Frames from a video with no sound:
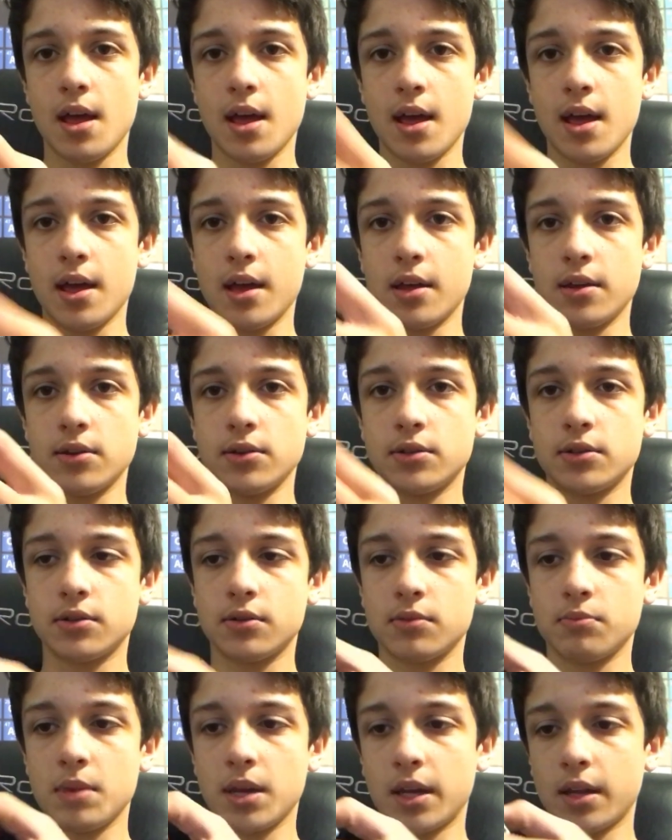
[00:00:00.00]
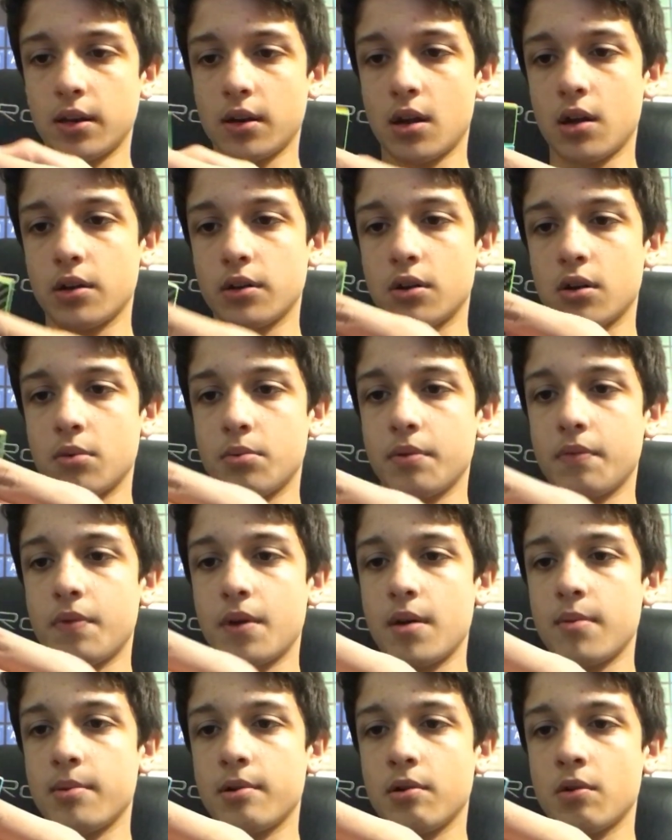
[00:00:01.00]
and make it non-carbon
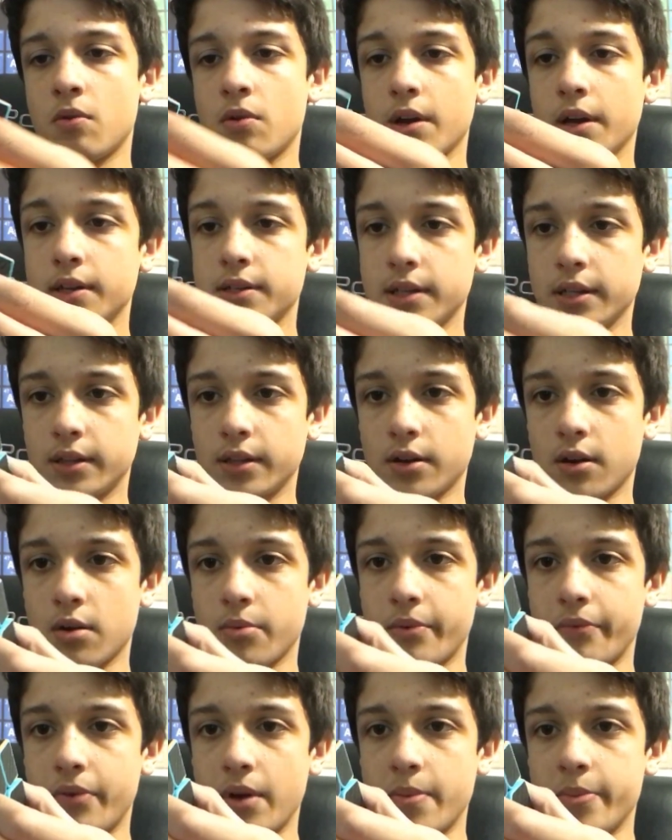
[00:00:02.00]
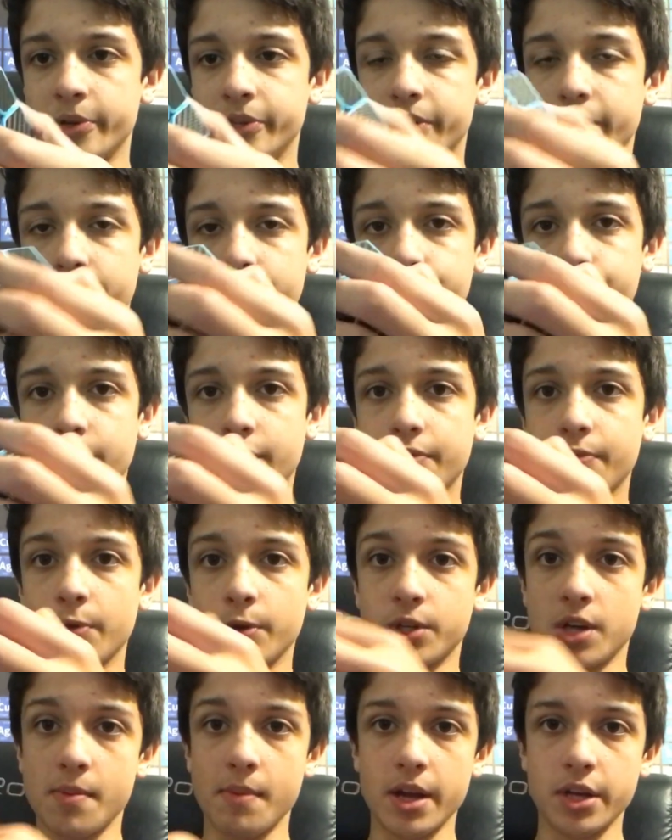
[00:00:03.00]
fiber, or I could take the carbon fiber stickers off,
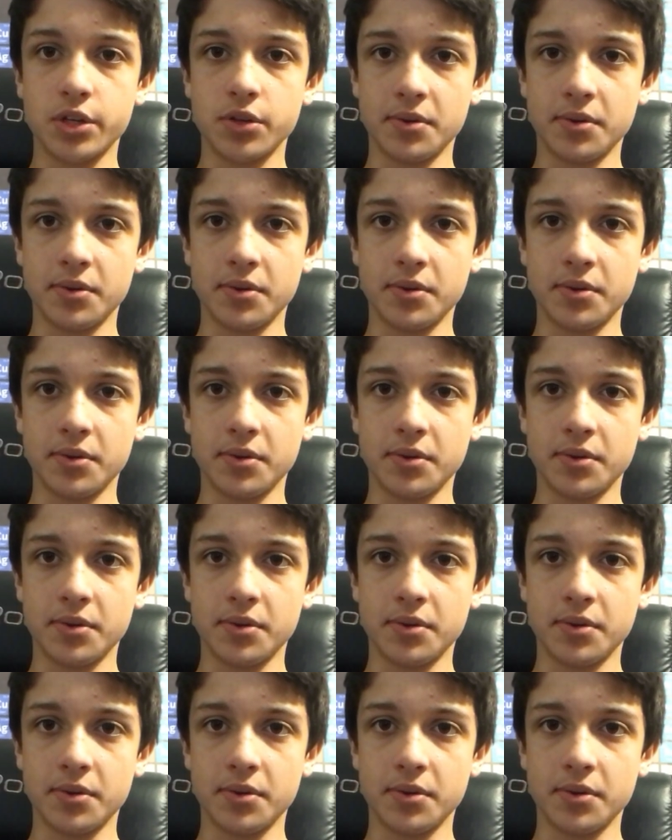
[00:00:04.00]
which I might